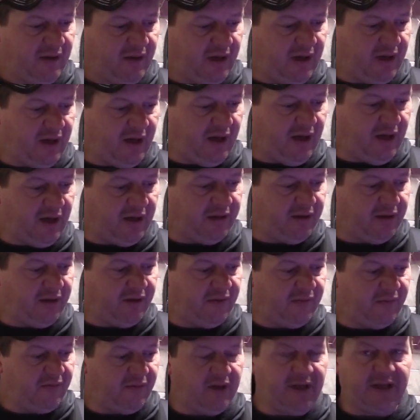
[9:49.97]
And
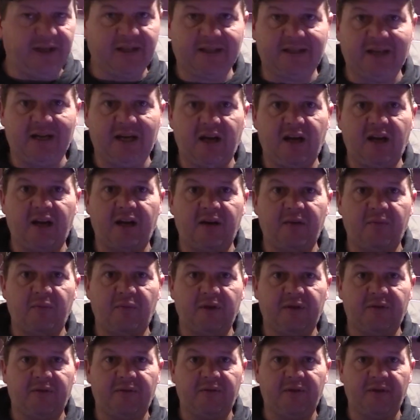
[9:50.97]
like today,
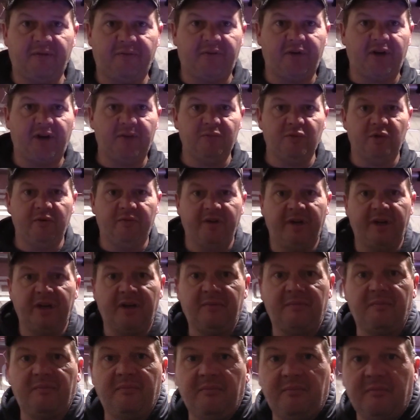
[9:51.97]
with the front moving in,
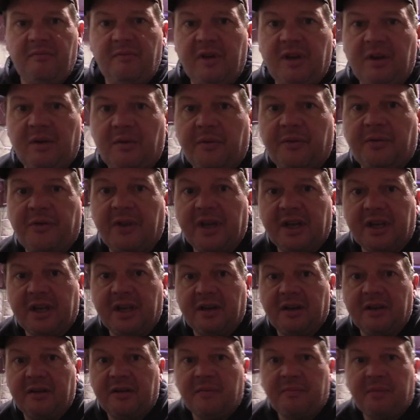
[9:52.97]

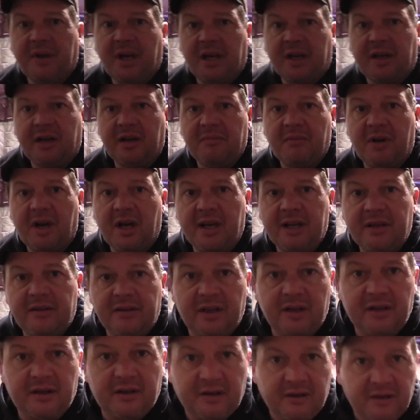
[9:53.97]
thinking in the back of your mind
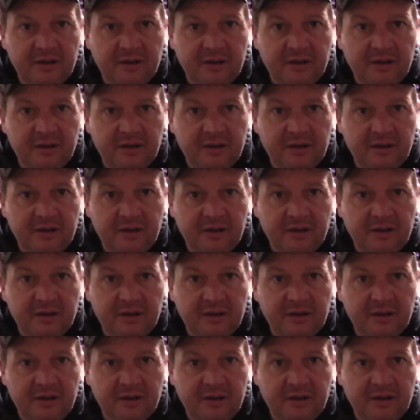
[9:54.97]
that